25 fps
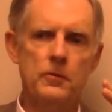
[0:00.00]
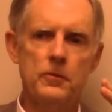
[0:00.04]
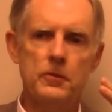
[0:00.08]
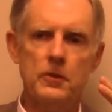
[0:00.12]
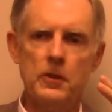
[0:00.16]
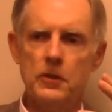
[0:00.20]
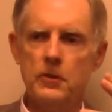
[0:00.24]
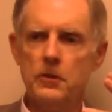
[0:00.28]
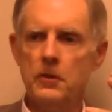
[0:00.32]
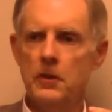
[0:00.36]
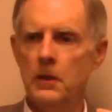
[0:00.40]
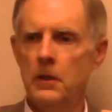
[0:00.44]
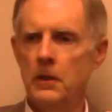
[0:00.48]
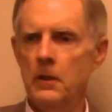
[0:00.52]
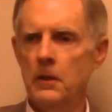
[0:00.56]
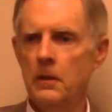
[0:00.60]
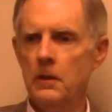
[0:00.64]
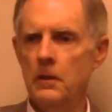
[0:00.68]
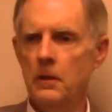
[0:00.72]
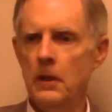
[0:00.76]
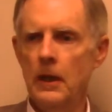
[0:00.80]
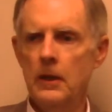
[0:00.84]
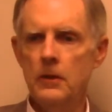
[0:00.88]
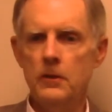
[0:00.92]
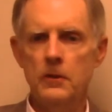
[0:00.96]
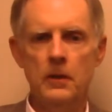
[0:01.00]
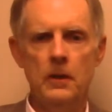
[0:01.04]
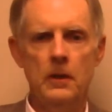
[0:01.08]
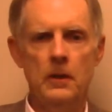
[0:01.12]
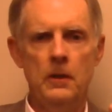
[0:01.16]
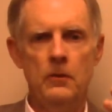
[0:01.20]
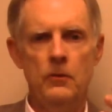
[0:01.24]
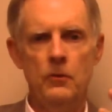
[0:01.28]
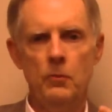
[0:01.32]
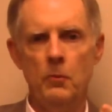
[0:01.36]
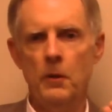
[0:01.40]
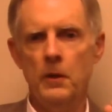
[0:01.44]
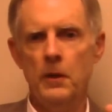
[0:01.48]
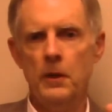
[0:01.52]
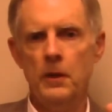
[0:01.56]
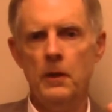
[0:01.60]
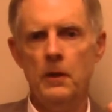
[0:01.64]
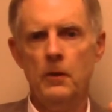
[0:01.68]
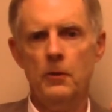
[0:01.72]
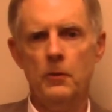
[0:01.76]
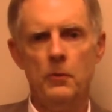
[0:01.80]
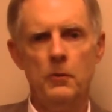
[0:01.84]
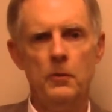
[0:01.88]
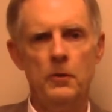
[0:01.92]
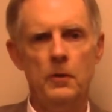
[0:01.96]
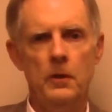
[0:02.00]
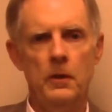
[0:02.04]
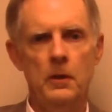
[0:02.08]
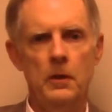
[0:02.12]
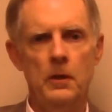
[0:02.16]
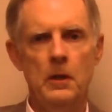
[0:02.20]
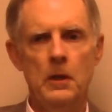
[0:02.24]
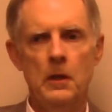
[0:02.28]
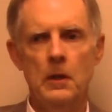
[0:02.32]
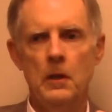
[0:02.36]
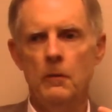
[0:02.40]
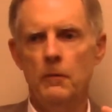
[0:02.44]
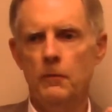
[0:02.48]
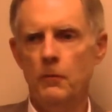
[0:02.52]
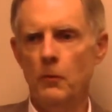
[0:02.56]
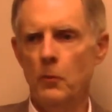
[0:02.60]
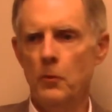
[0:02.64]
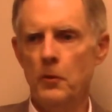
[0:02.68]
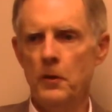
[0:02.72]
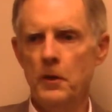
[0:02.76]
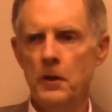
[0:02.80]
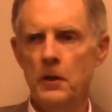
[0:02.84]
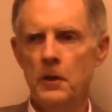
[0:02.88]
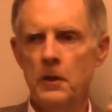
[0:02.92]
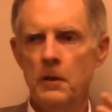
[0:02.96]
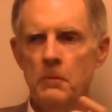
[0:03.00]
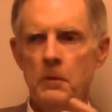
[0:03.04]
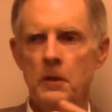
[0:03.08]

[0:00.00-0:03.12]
16, 18, 20, 30, 40.